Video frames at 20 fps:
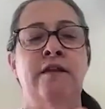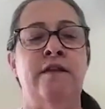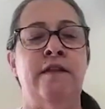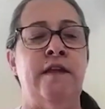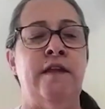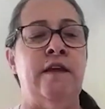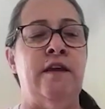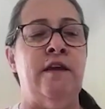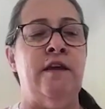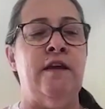
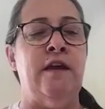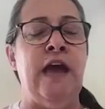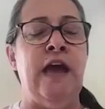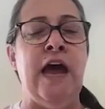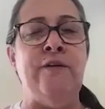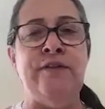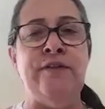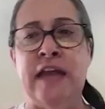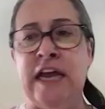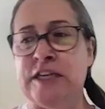
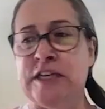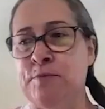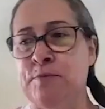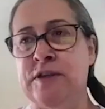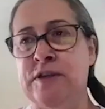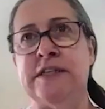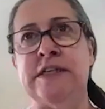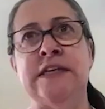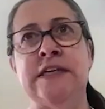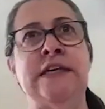having the
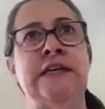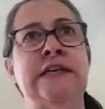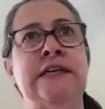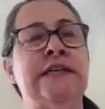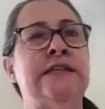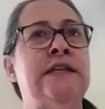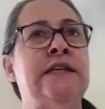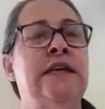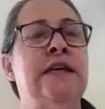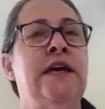
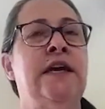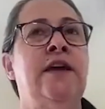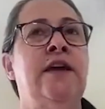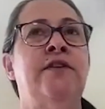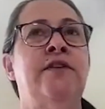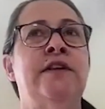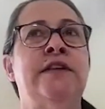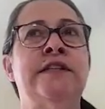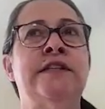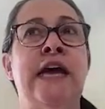expertise,
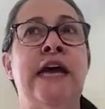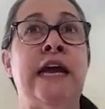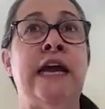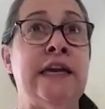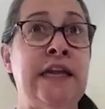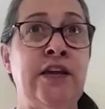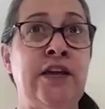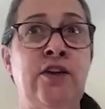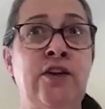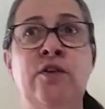the
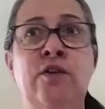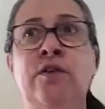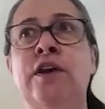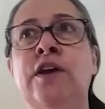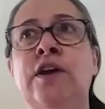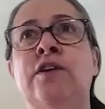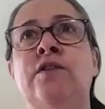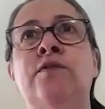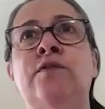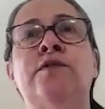technique you
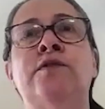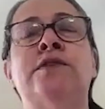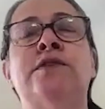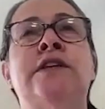use.